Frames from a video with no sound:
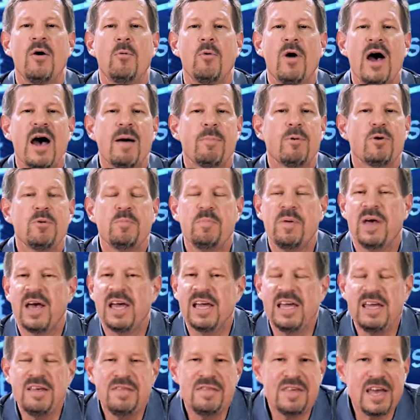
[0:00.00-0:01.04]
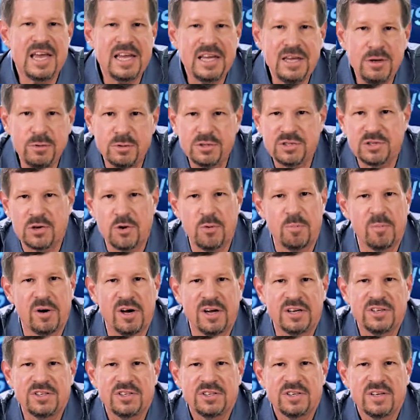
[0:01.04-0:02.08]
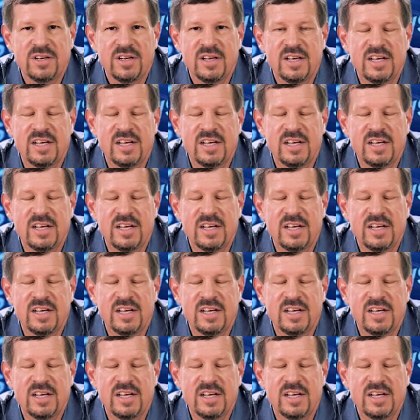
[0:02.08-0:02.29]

Robert, Peggy, thank you so much.